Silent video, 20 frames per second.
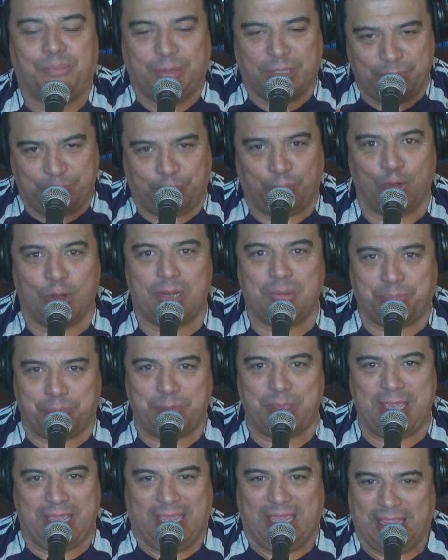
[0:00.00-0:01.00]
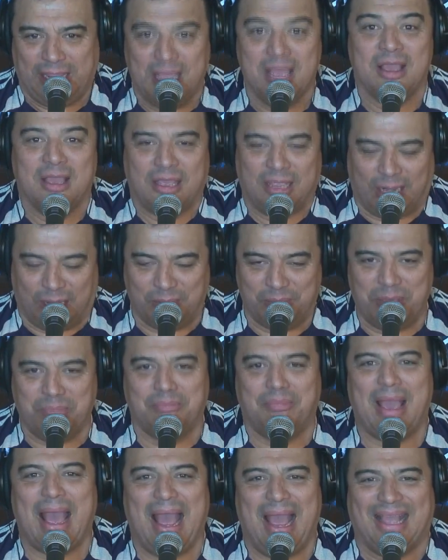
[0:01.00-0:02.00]
But point being,
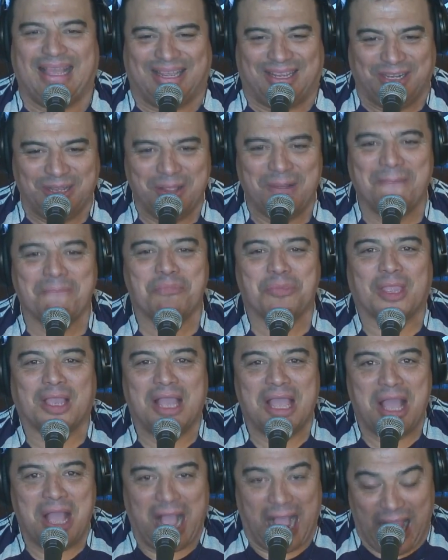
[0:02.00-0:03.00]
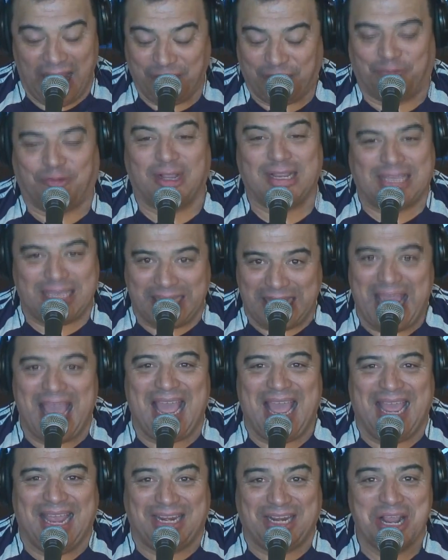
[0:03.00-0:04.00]
coming back, I fucking
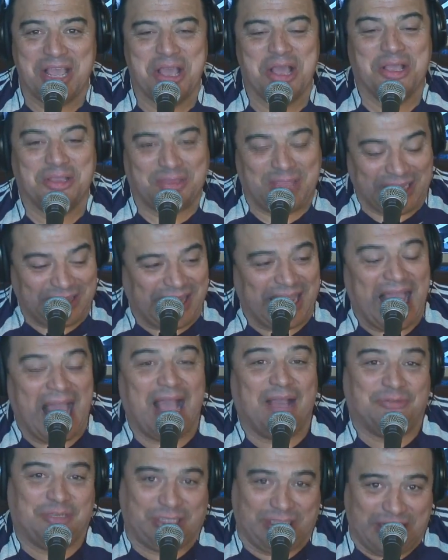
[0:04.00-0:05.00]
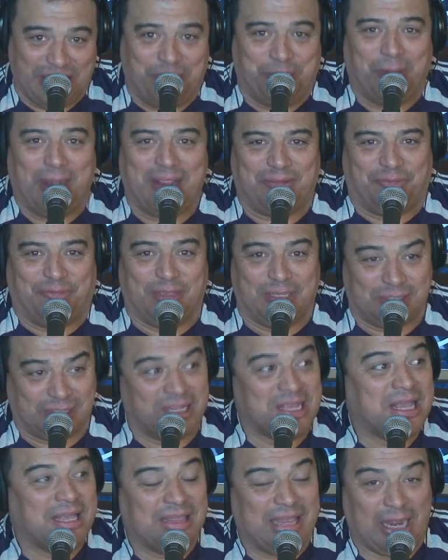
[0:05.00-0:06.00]
hate that they have shitty
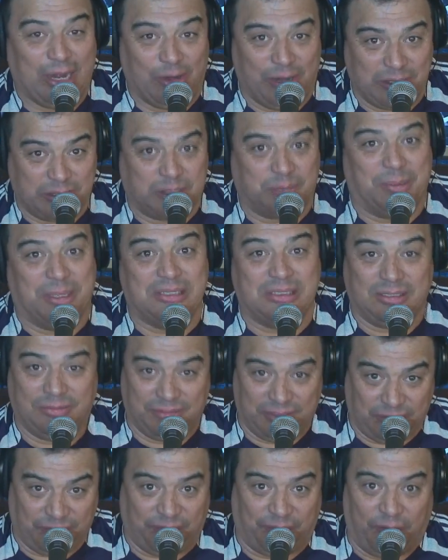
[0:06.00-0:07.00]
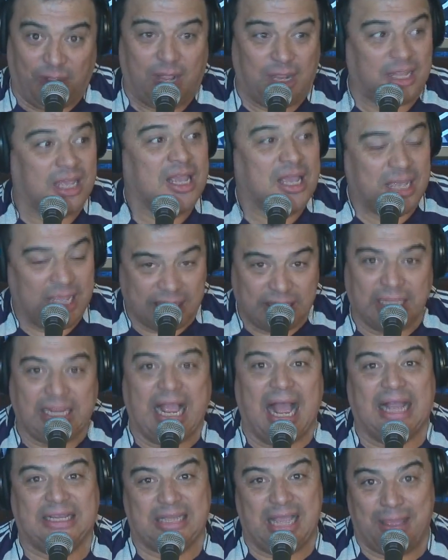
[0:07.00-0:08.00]
breakfasts that are expensive as fuck at
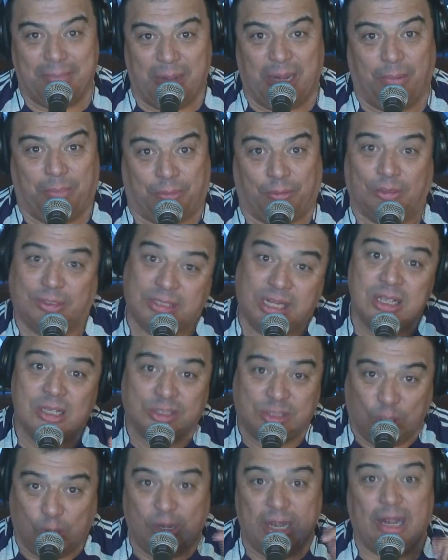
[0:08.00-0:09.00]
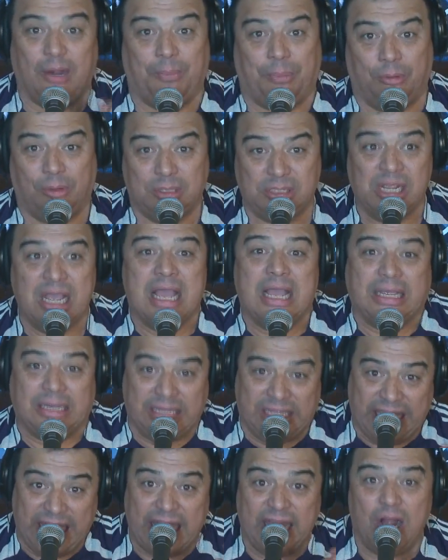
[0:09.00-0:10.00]
the goddamn airports. So airports,
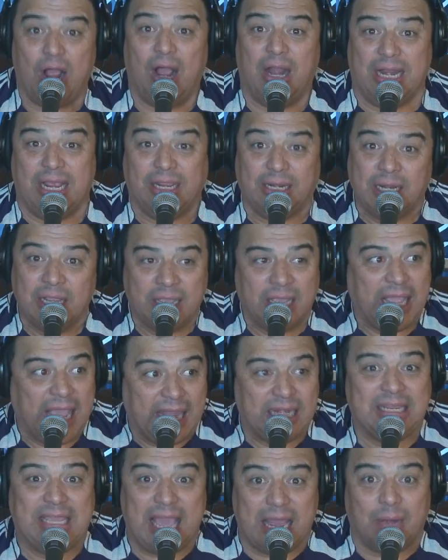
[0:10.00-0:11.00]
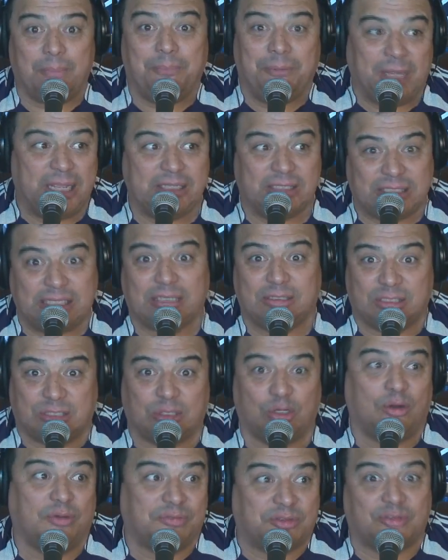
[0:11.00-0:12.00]
get on it and get a place
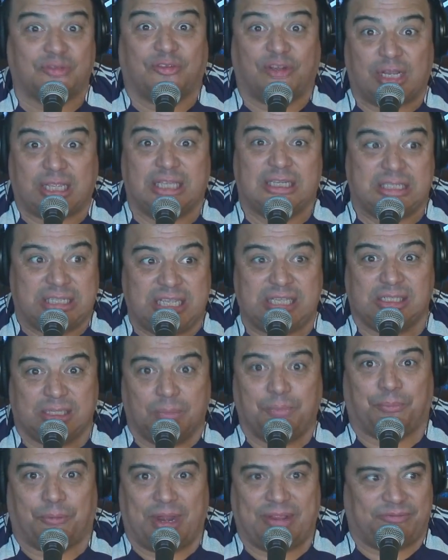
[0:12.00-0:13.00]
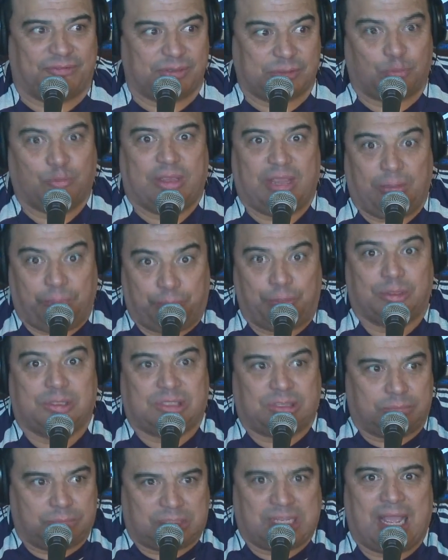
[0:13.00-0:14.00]
that serves fucking decent breakfast where they
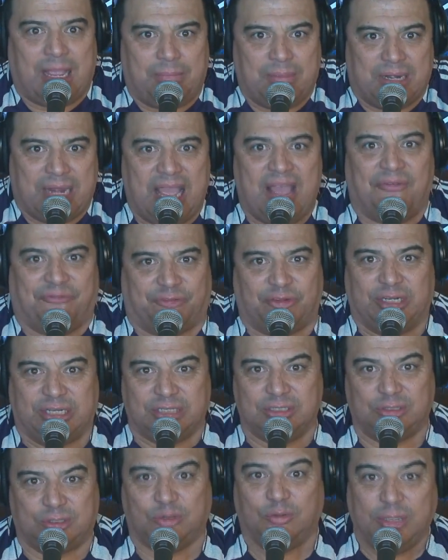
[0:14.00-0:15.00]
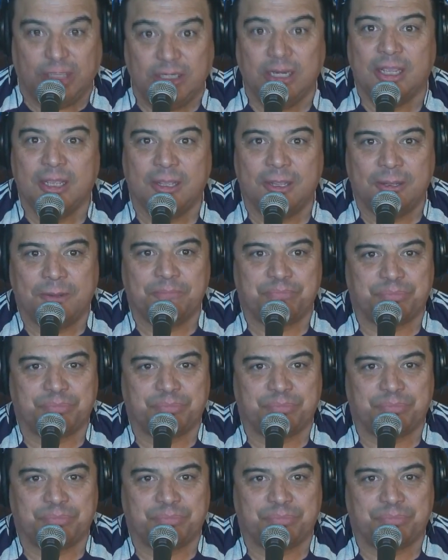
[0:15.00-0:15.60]
put some time and effort into it,